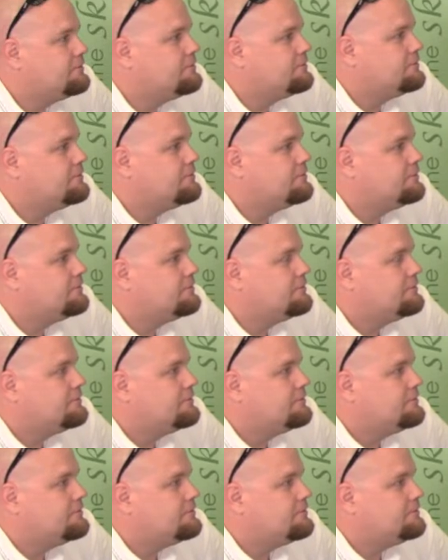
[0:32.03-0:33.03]

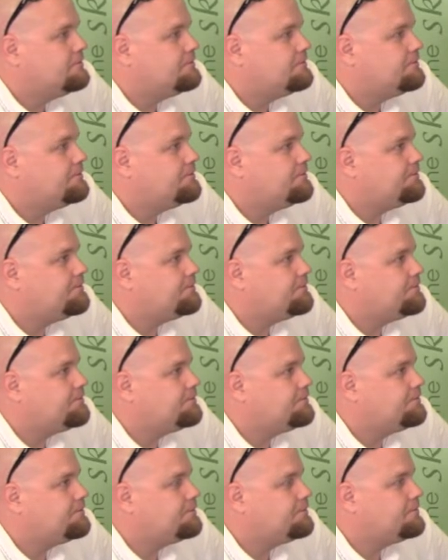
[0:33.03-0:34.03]

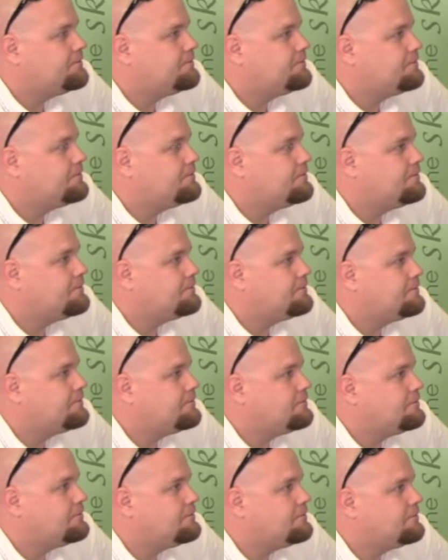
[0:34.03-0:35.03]

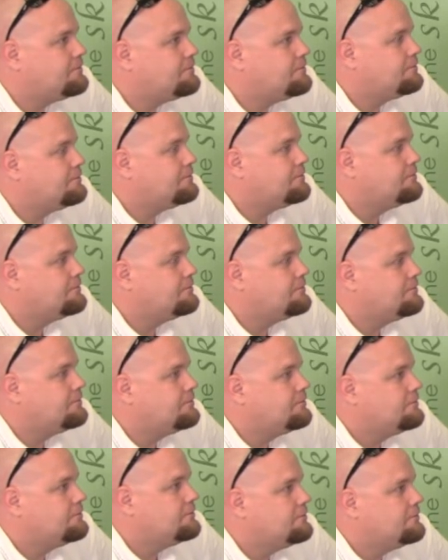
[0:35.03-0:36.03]

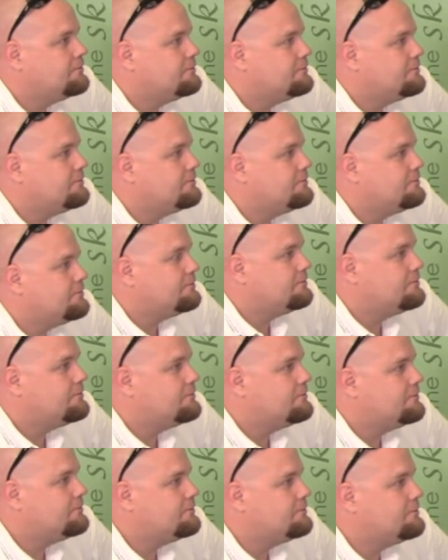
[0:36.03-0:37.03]

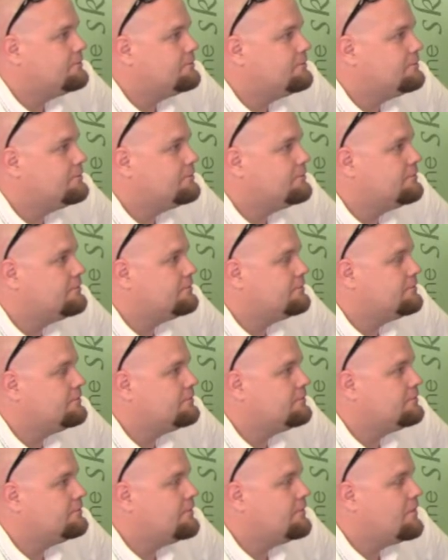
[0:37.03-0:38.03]

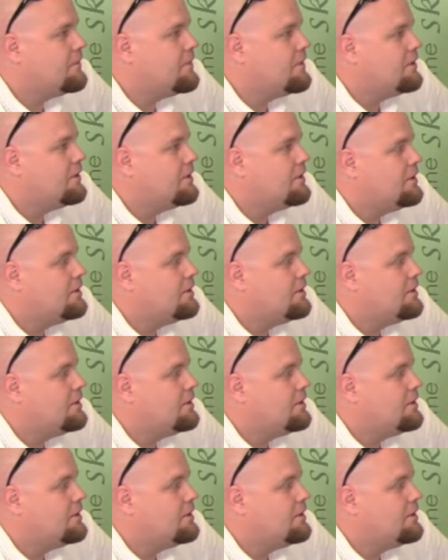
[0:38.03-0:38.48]
(silent)